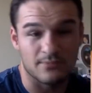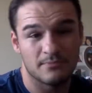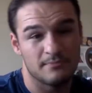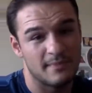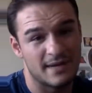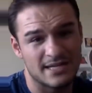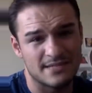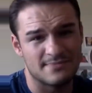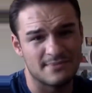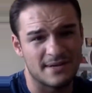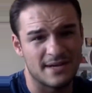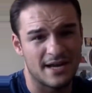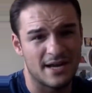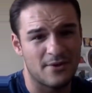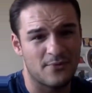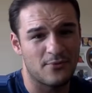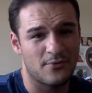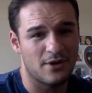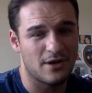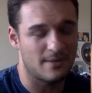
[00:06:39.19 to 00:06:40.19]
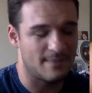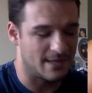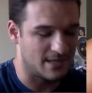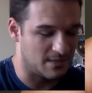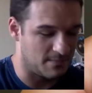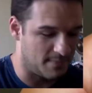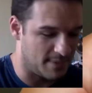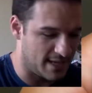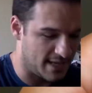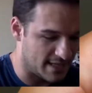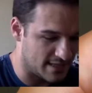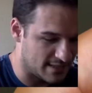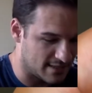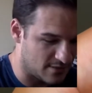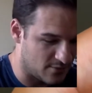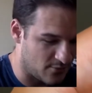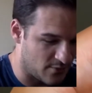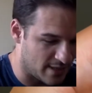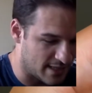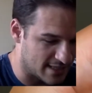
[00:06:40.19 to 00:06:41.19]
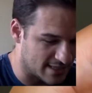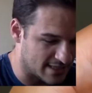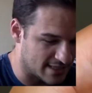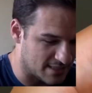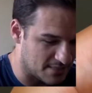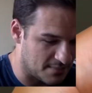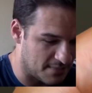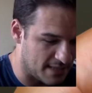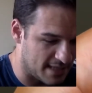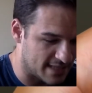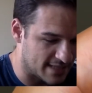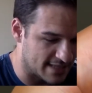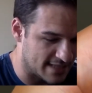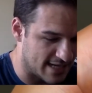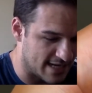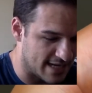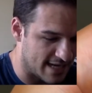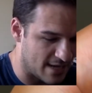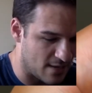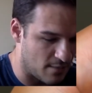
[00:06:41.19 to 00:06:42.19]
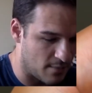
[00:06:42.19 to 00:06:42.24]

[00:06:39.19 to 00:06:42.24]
Makes me kind of worried about the one I sent to PSA now.